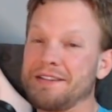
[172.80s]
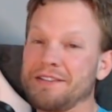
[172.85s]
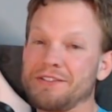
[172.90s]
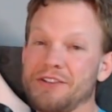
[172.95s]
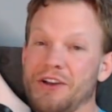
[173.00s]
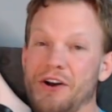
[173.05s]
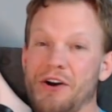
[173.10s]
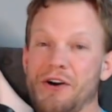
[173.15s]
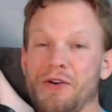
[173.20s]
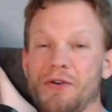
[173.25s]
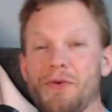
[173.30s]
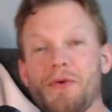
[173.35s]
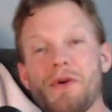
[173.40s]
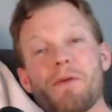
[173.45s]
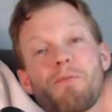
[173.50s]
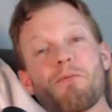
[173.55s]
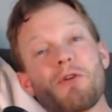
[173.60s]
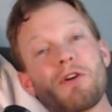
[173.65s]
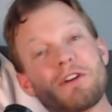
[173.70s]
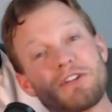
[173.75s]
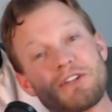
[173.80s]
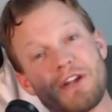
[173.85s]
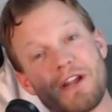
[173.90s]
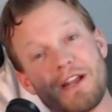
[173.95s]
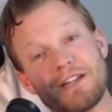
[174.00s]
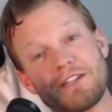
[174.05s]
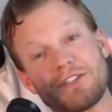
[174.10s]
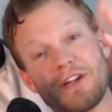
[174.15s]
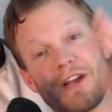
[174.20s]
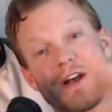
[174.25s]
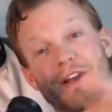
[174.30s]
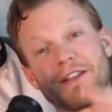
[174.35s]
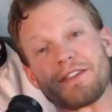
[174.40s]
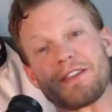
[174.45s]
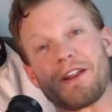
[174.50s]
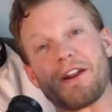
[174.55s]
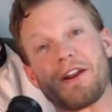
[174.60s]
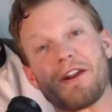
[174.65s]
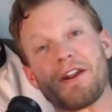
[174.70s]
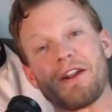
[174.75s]
So we appreciate you out
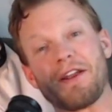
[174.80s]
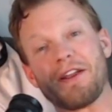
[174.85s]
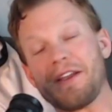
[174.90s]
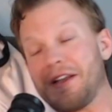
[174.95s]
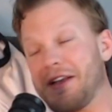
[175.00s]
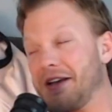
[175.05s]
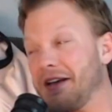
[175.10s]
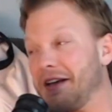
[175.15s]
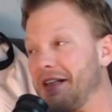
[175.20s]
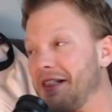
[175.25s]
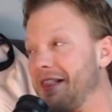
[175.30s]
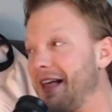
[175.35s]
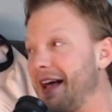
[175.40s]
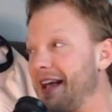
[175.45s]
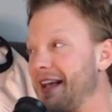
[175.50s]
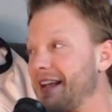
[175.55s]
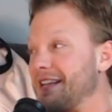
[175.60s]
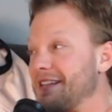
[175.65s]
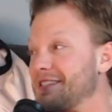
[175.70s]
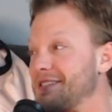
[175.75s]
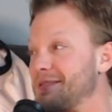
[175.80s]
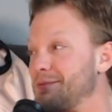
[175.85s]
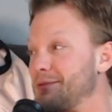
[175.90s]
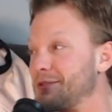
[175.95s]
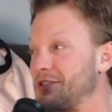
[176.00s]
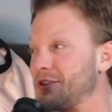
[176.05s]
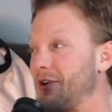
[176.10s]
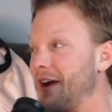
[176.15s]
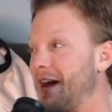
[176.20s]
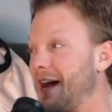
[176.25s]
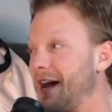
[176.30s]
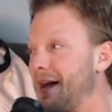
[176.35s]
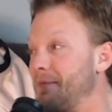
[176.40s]
there. Like and subscribe.